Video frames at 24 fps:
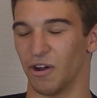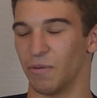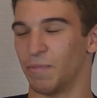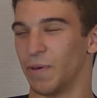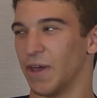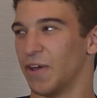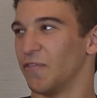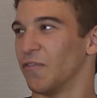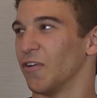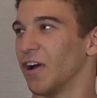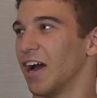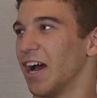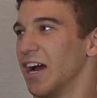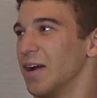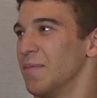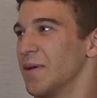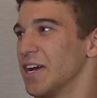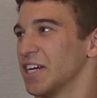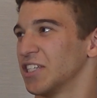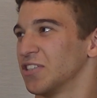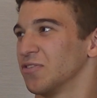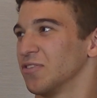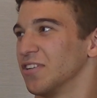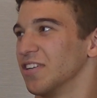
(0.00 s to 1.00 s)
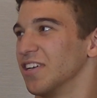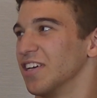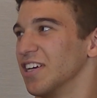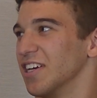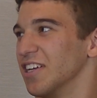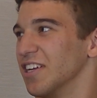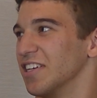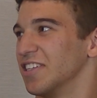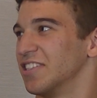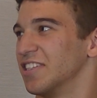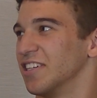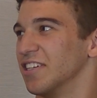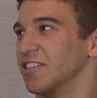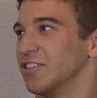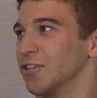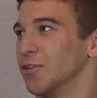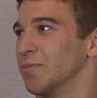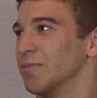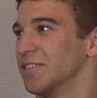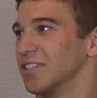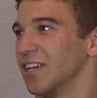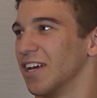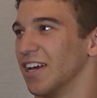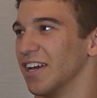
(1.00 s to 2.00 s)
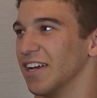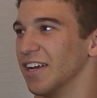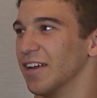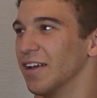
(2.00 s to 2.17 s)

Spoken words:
would pay for IMAX 3D to see Doomsday.